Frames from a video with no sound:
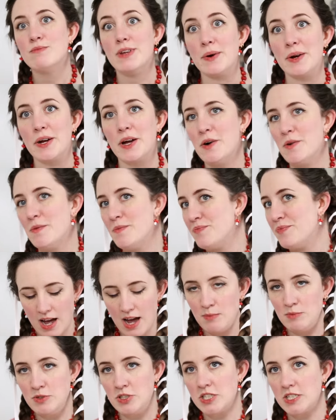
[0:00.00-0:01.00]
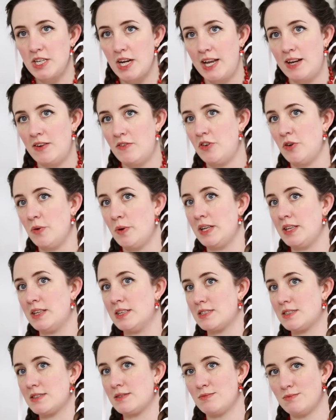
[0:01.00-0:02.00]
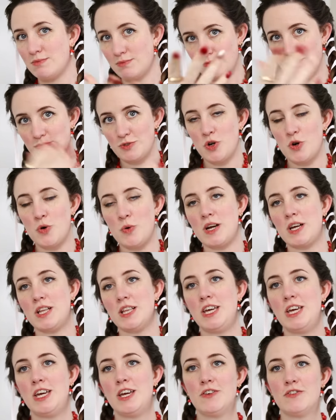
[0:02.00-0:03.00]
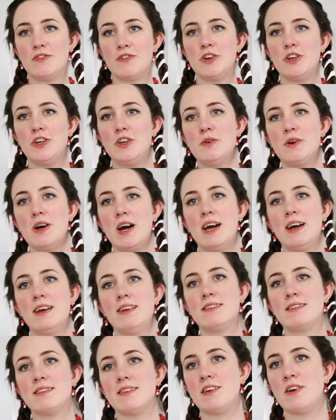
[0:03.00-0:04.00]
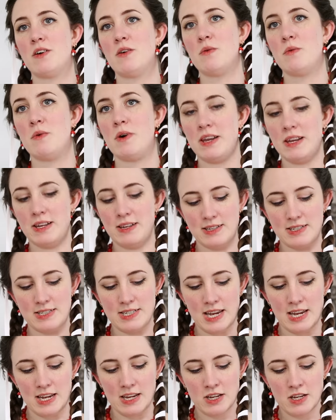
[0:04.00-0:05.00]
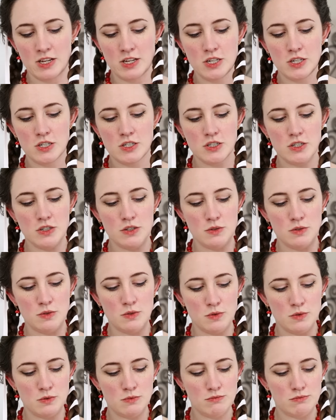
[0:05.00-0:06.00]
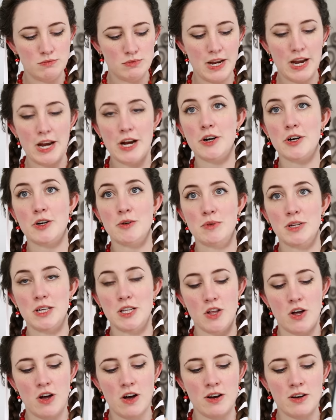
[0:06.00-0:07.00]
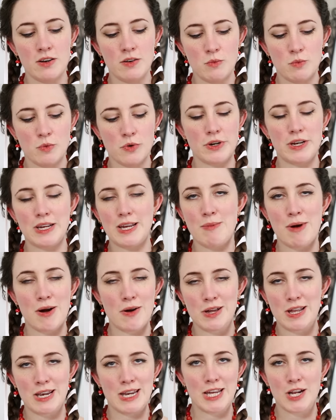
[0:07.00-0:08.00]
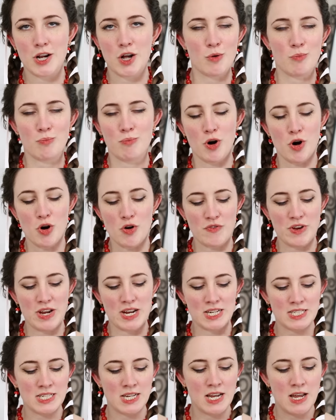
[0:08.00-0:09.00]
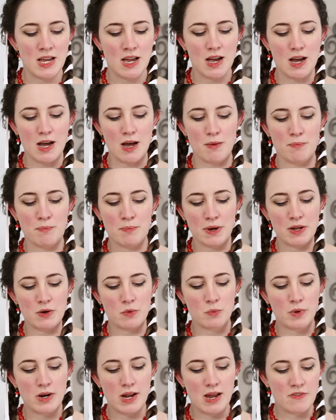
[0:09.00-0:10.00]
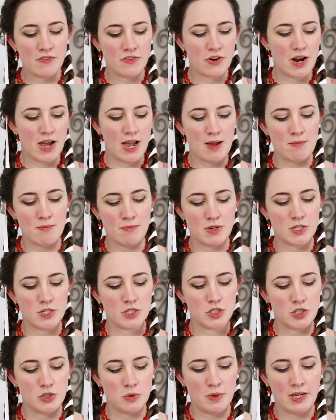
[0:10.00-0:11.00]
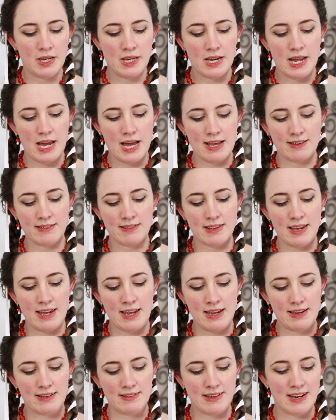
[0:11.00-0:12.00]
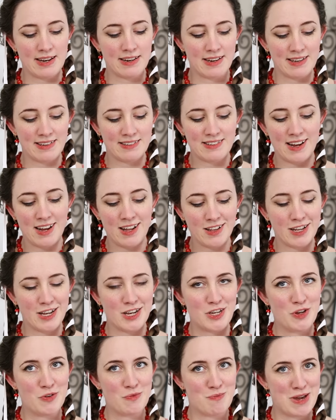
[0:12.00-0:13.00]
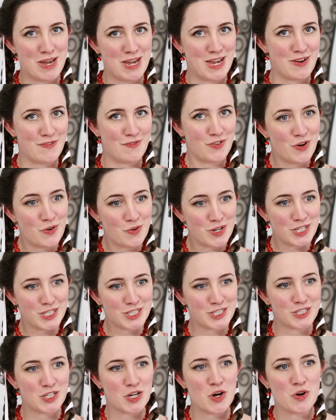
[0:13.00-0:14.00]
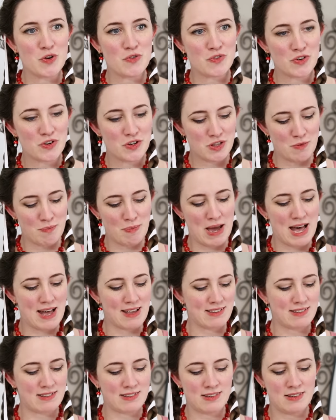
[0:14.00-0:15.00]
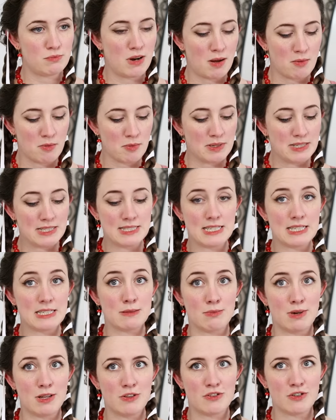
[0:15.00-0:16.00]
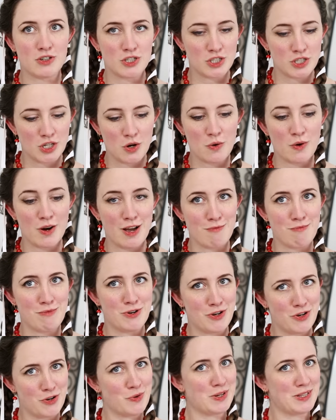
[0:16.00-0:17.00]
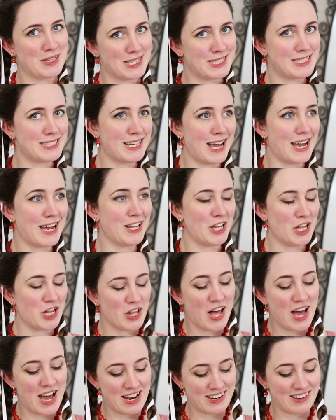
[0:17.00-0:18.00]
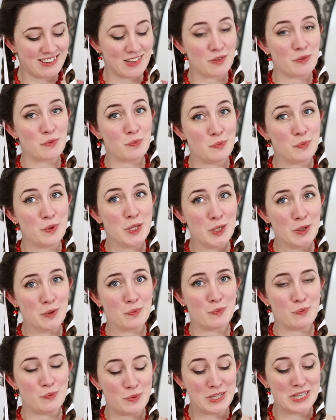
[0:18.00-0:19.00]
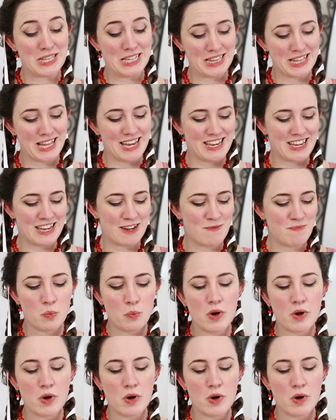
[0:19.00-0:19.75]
There we go. I'm just kind of doing this quickly for you guys because I don't want it to take too terribly long worrying about getting it all perfect. Uh, but whenever I'm doing it as a day-to-day style, and you may have noticed over the past probably six months or so, I've been doing this style a lot because I really, really like it.